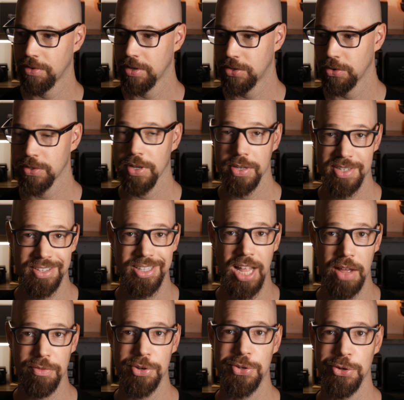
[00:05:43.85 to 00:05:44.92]
It turns out it's a
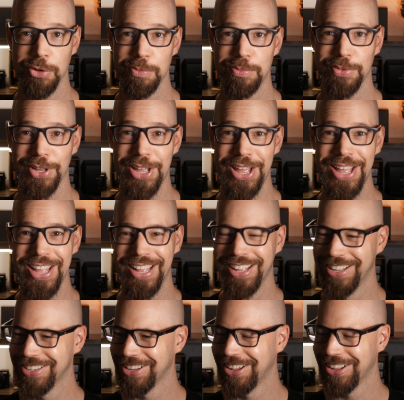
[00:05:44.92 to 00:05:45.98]
lava tube
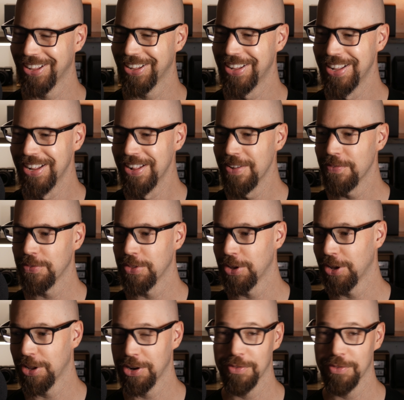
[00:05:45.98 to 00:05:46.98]
in